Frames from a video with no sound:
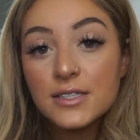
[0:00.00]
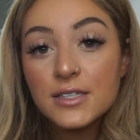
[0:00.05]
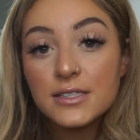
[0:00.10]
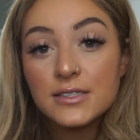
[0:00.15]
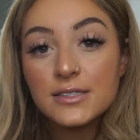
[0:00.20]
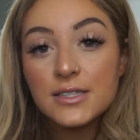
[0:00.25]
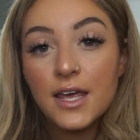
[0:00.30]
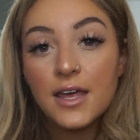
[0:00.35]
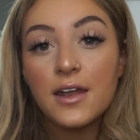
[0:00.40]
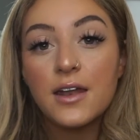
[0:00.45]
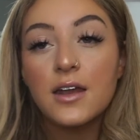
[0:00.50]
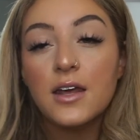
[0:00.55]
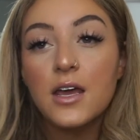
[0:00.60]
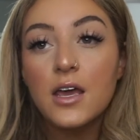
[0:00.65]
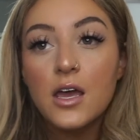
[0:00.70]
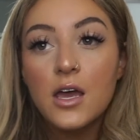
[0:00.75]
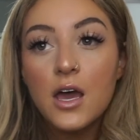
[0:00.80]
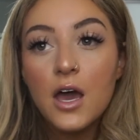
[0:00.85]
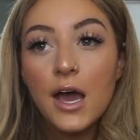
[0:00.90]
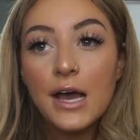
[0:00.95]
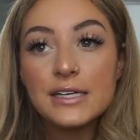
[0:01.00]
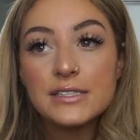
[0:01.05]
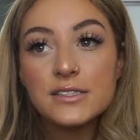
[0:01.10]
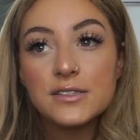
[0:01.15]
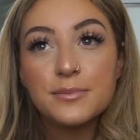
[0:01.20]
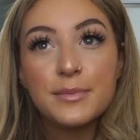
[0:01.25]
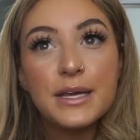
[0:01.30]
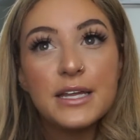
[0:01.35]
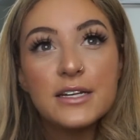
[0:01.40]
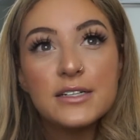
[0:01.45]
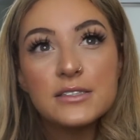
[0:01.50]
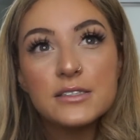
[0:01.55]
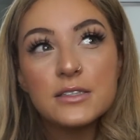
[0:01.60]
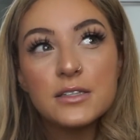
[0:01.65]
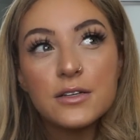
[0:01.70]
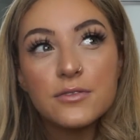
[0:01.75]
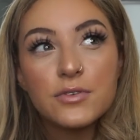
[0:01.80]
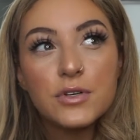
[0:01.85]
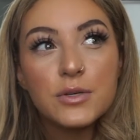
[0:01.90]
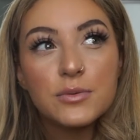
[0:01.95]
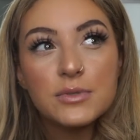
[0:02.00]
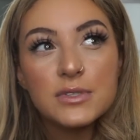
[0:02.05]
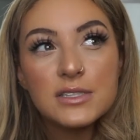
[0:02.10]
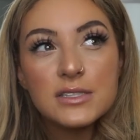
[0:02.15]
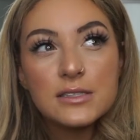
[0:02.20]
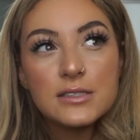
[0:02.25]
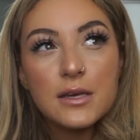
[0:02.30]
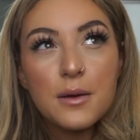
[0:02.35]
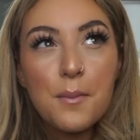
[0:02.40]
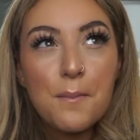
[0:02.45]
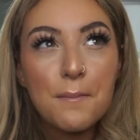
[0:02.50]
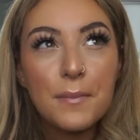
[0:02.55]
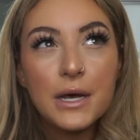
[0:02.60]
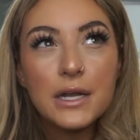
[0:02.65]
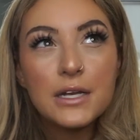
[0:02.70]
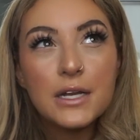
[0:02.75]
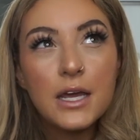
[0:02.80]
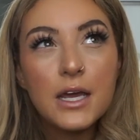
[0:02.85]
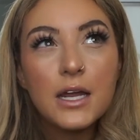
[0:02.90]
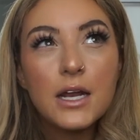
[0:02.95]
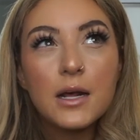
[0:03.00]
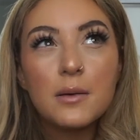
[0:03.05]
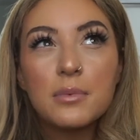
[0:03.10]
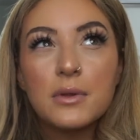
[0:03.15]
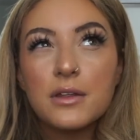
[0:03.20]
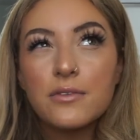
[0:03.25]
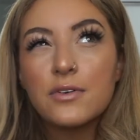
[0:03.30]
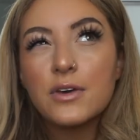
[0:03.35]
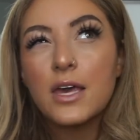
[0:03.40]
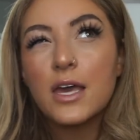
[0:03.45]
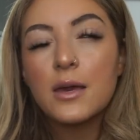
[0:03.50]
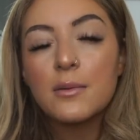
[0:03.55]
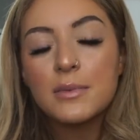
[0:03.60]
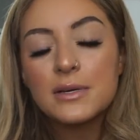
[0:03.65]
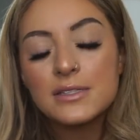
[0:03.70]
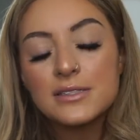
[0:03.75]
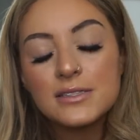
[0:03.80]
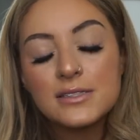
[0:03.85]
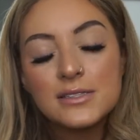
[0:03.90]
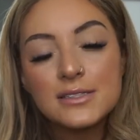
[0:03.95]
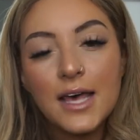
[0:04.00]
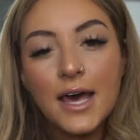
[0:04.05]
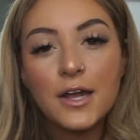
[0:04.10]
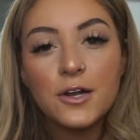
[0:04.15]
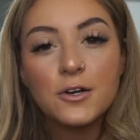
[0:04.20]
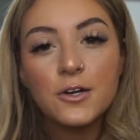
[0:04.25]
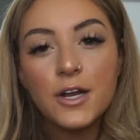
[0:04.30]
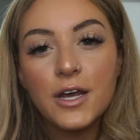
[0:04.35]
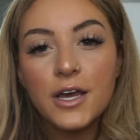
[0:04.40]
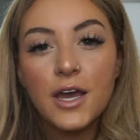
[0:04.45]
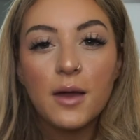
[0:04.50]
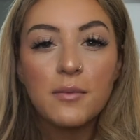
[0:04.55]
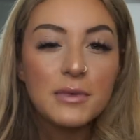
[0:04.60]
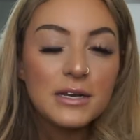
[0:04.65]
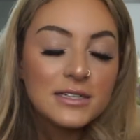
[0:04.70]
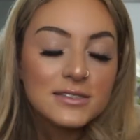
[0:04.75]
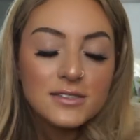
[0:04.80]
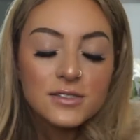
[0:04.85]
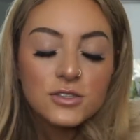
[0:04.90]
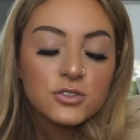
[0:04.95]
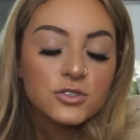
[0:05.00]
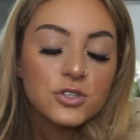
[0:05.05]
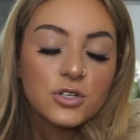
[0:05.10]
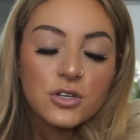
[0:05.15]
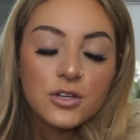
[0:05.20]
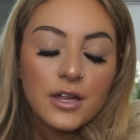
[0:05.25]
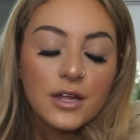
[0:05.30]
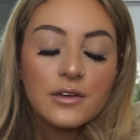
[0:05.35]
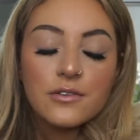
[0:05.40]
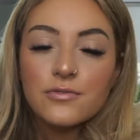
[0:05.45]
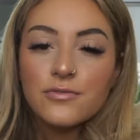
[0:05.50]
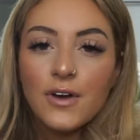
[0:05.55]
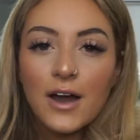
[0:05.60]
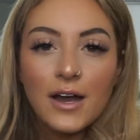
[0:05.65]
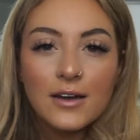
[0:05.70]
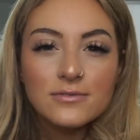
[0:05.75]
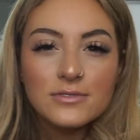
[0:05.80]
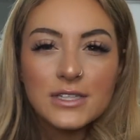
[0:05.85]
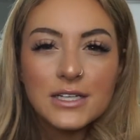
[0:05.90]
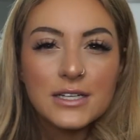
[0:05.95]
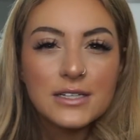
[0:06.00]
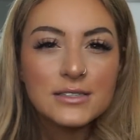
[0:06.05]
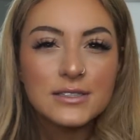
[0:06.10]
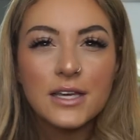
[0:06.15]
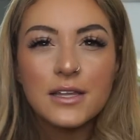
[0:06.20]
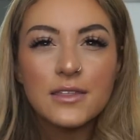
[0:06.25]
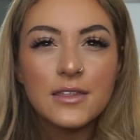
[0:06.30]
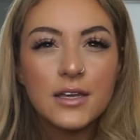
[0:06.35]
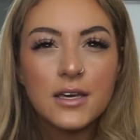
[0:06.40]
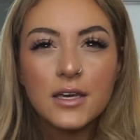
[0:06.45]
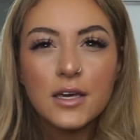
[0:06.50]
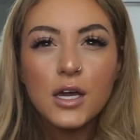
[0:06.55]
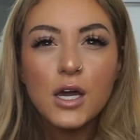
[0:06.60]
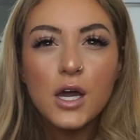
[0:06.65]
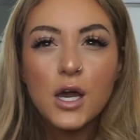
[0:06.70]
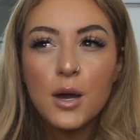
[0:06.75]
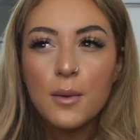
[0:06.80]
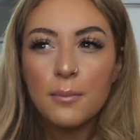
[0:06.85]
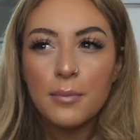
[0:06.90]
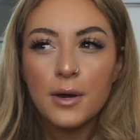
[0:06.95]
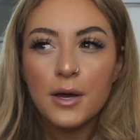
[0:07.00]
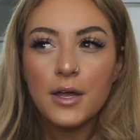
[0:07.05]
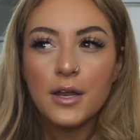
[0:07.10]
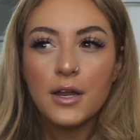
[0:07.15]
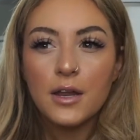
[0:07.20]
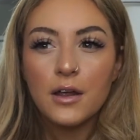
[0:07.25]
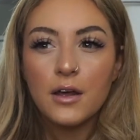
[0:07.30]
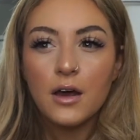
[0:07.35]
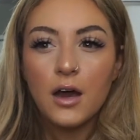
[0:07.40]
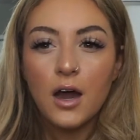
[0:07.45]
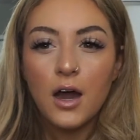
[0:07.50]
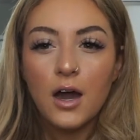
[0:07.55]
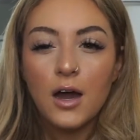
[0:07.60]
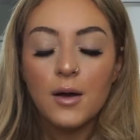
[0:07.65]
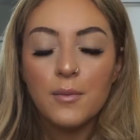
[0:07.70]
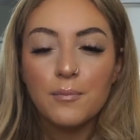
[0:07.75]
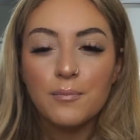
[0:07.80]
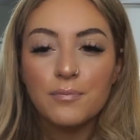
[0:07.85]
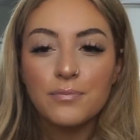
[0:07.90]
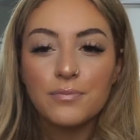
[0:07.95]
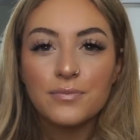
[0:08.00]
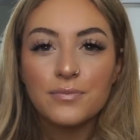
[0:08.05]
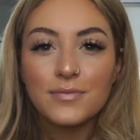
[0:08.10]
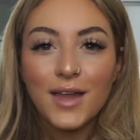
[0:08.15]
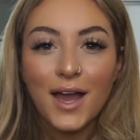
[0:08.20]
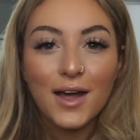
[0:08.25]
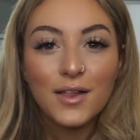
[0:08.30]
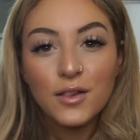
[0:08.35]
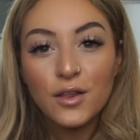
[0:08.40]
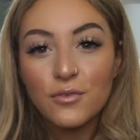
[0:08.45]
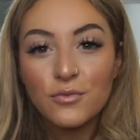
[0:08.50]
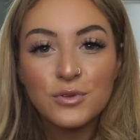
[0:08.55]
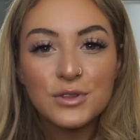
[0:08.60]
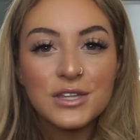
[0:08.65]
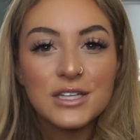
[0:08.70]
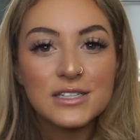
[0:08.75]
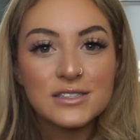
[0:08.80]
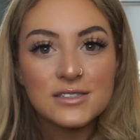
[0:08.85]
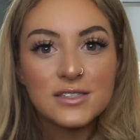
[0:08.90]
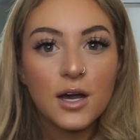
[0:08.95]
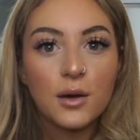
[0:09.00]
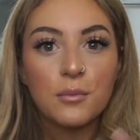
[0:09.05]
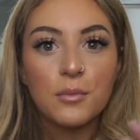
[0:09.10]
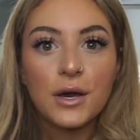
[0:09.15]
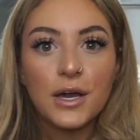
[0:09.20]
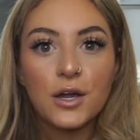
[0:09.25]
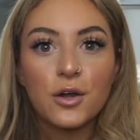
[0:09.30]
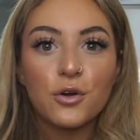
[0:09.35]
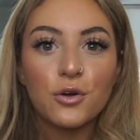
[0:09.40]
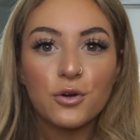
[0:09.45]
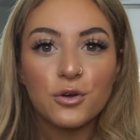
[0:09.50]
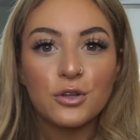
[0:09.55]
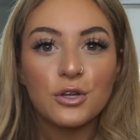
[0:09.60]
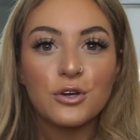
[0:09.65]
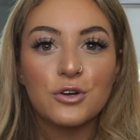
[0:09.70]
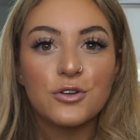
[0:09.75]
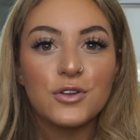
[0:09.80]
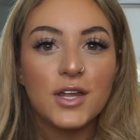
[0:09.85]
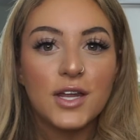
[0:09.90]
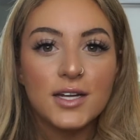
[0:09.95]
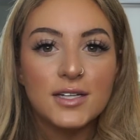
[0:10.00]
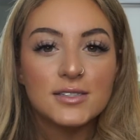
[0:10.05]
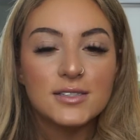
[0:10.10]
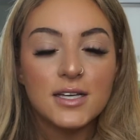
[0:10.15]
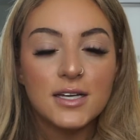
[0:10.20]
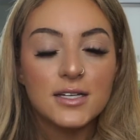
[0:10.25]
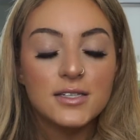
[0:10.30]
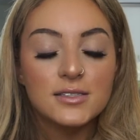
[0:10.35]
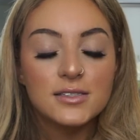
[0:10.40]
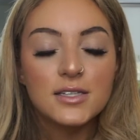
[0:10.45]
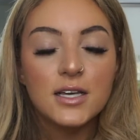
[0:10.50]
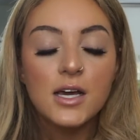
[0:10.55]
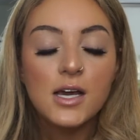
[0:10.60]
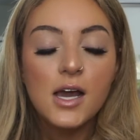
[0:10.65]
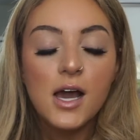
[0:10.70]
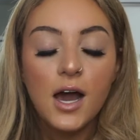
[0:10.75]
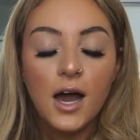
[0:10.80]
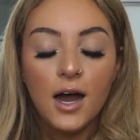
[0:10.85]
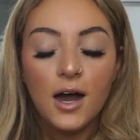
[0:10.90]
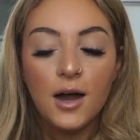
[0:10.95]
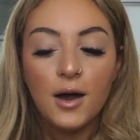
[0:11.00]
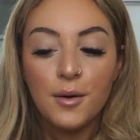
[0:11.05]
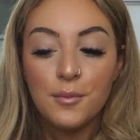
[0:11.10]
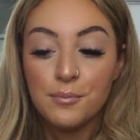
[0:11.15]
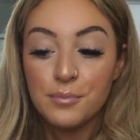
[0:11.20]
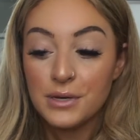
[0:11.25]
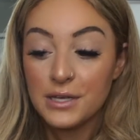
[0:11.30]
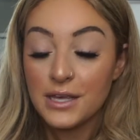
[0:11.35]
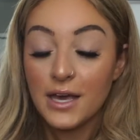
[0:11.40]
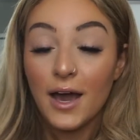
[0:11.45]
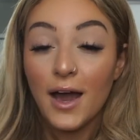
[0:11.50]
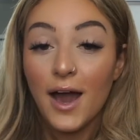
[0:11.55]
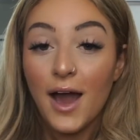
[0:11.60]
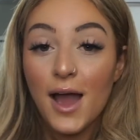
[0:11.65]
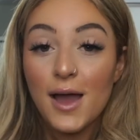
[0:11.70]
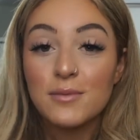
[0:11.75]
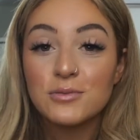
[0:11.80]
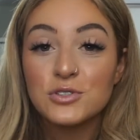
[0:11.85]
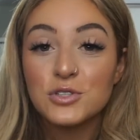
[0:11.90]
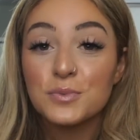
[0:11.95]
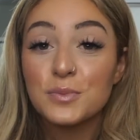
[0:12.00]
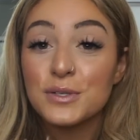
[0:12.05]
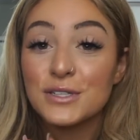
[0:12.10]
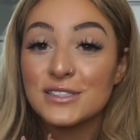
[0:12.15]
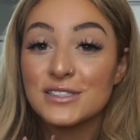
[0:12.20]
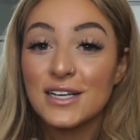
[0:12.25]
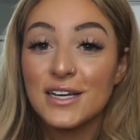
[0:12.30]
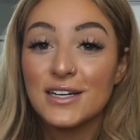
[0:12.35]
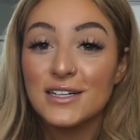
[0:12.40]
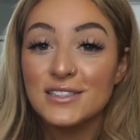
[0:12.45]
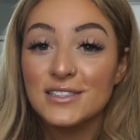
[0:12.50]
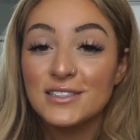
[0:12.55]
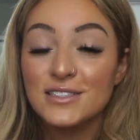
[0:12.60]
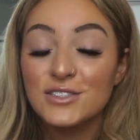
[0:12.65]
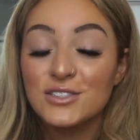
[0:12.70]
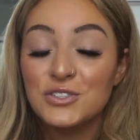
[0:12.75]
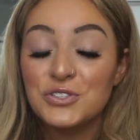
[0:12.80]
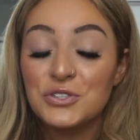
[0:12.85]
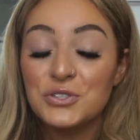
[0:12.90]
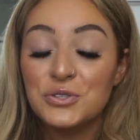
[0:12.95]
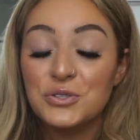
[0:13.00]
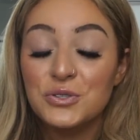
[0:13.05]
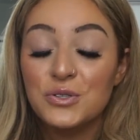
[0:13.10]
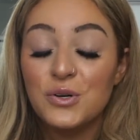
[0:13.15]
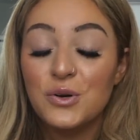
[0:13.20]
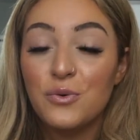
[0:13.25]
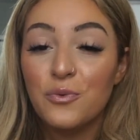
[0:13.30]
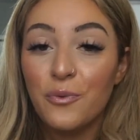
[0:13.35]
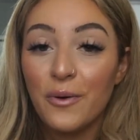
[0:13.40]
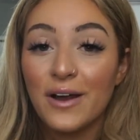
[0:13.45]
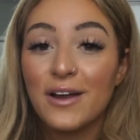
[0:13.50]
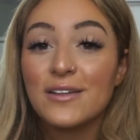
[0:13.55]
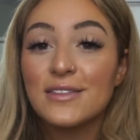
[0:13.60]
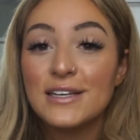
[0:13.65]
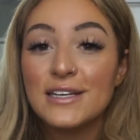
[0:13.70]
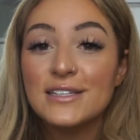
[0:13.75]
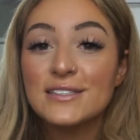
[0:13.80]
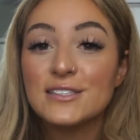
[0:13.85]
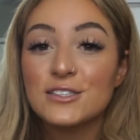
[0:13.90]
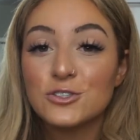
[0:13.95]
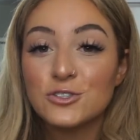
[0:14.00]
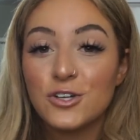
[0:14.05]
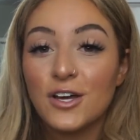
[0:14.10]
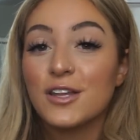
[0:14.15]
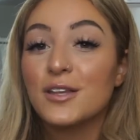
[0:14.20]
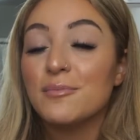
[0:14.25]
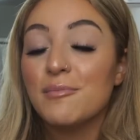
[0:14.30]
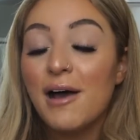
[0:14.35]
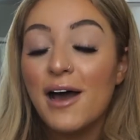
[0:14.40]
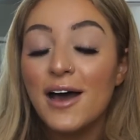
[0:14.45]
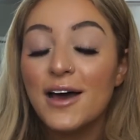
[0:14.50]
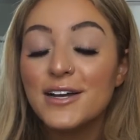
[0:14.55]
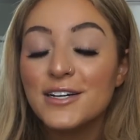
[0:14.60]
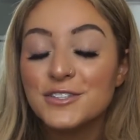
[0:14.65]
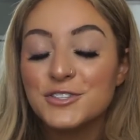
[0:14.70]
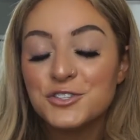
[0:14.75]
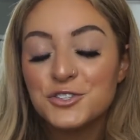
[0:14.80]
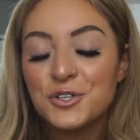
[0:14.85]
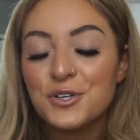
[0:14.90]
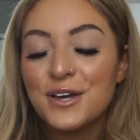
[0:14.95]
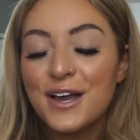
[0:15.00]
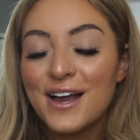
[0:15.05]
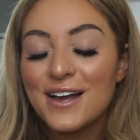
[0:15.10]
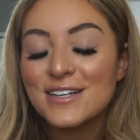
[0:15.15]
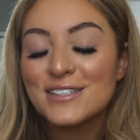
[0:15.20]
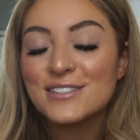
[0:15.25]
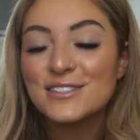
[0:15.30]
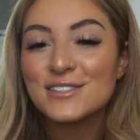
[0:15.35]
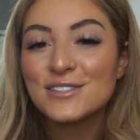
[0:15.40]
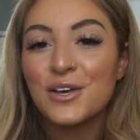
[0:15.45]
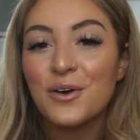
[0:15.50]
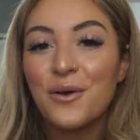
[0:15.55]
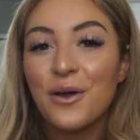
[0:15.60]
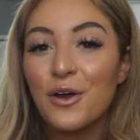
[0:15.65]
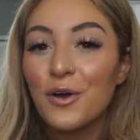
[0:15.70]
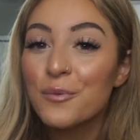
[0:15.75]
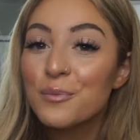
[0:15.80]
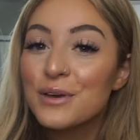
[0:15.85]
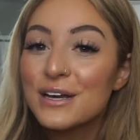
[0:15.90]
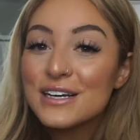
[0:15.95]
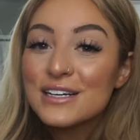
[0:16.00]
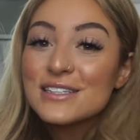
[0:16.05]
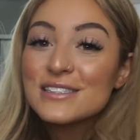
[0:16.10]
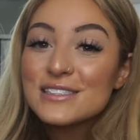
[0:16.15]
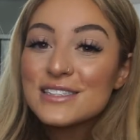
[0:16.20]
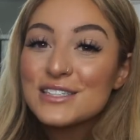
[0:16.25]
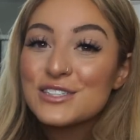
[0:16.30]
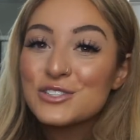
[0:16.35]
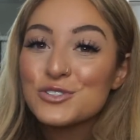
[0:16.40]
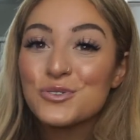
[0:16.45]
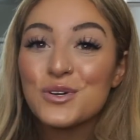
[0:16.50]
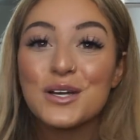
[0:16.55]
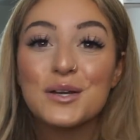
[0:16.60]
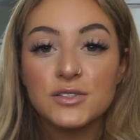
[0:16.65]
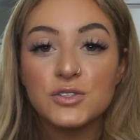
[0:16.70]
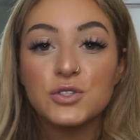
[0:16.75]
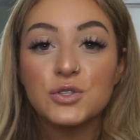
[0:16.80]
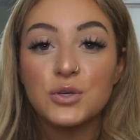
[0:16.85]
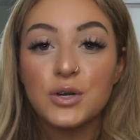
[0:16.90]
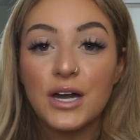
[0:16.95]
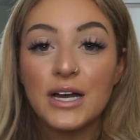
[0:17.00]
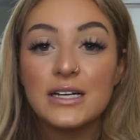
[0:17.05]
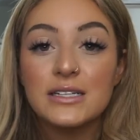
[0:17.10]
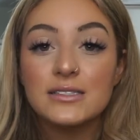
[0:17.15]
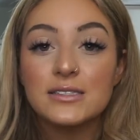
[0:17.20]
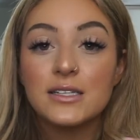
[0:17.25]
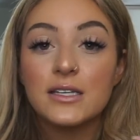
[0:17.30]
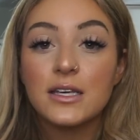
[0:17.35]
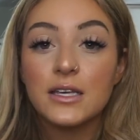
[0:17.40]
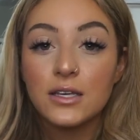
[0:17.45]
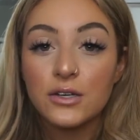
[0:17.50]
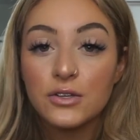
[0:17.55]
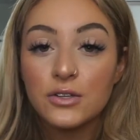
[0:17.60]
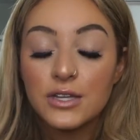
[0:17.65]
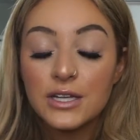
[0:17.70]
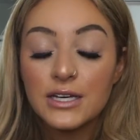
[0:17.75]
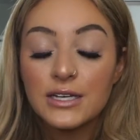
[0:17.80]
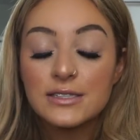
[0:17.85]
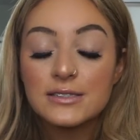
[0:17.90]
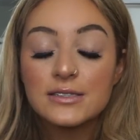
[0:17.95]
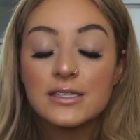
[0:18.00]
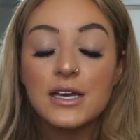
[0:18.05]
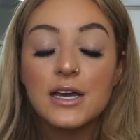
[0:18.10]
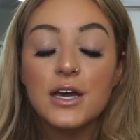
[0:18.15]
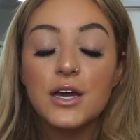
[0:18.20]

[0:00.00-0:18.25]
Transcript: It said Estimated delivery was Monday and I believe it came on Saturday. I mean, it still took like five days, I think, but um, I love when things come like earlier than it says. Um, but yeah, I'm super excited to wear these and try them on and show you guys. So I hope you guys enjoyed. You guys killed this.